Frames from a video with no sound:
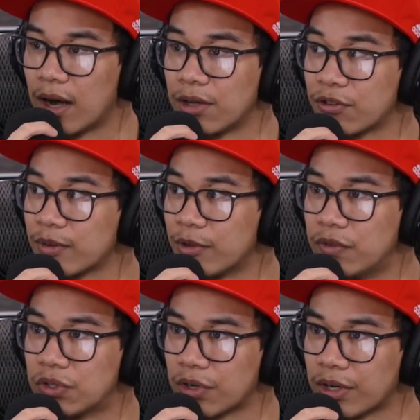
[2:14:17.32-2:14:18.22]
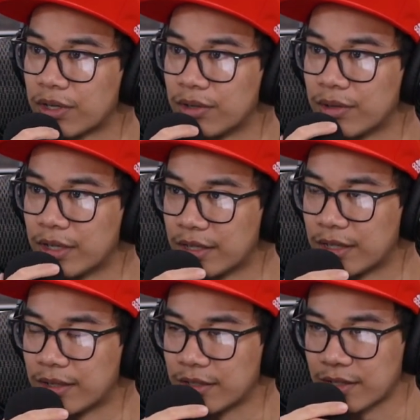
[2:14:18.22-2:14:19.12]
you're from the future, aren't you? And
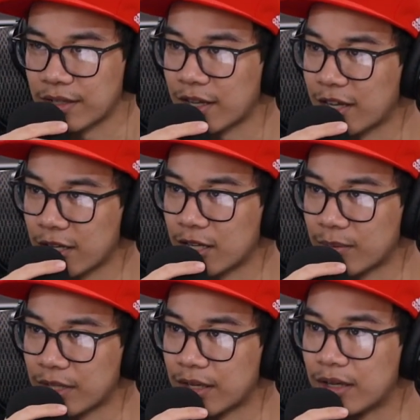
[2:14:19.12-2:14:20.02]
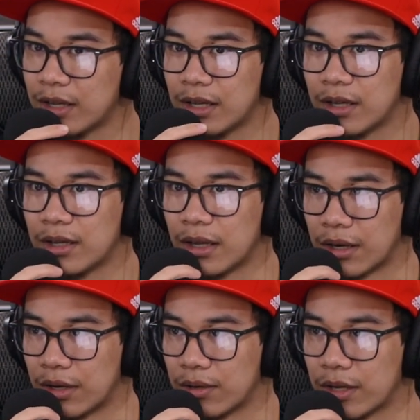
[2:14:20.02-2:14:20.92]
then he's like, yeah, I am. And then,
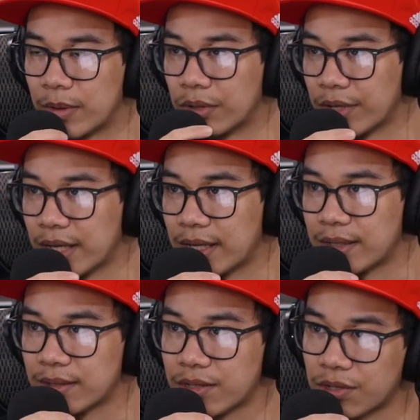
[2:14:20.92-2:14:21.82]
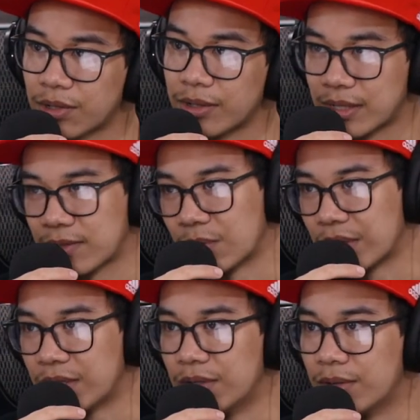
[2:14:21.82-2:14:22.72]
you know, can we hold hands? Sure. And it's really
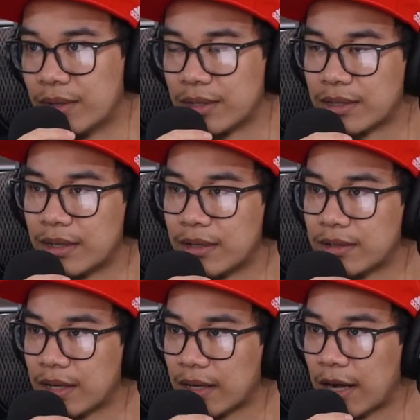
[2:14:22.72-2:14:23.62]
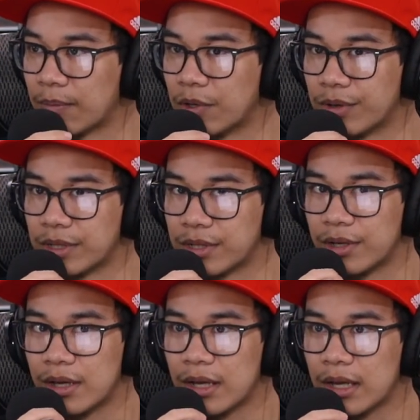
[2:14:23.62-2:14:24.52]
cute. And it's like, I'm going
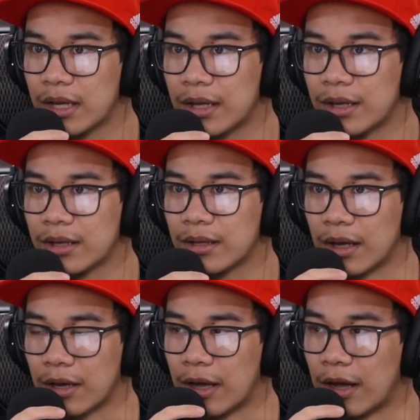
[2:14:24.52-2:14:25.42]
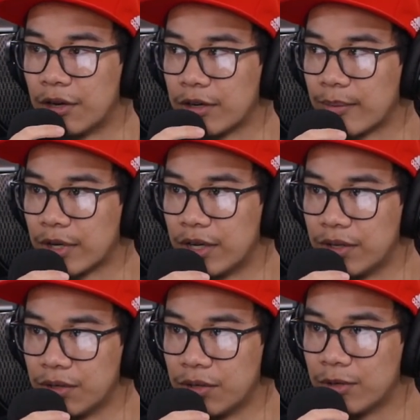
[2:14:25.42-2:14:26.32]
to, I know what I'm going to
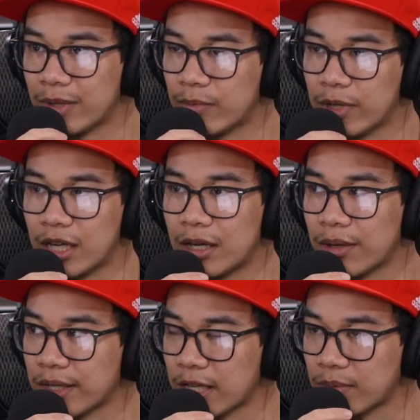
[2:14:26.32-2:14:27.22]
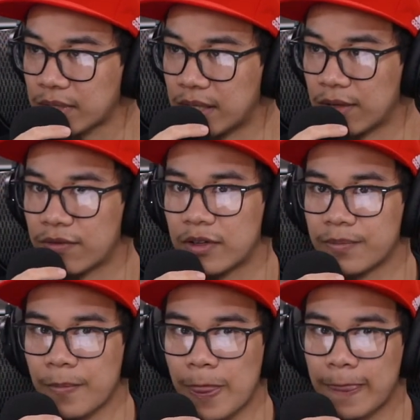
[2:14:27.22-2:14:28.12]
do, blah, blah, blah, all that type of stuff.
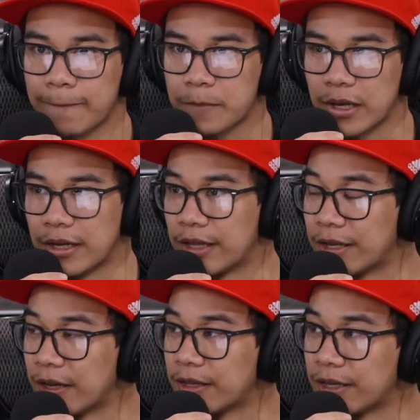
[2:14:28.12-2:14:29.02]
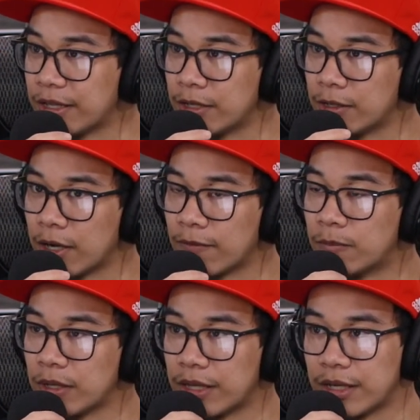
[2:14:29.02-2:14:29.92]
And then he
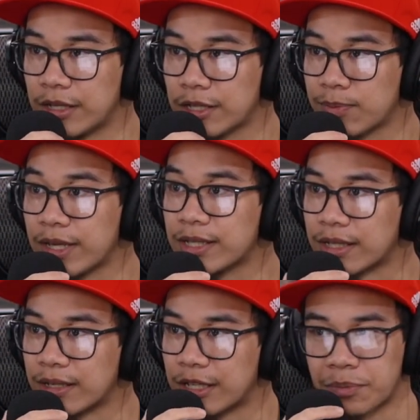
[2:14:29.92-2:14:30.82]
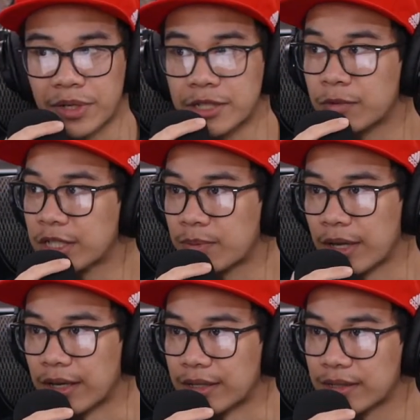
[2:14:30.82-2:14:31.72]
explains it. He explains what his
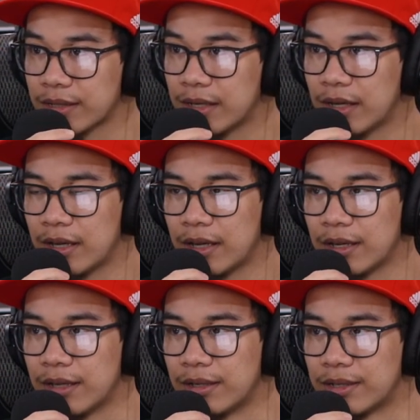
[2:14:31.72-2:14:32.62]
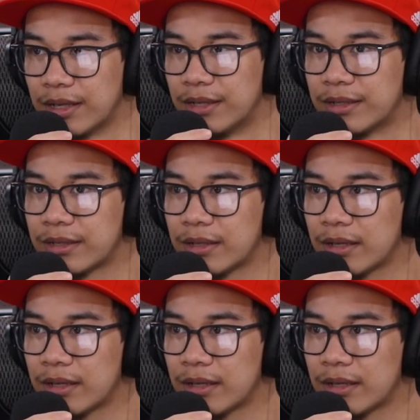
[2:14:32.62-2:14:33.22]
plan is. He says,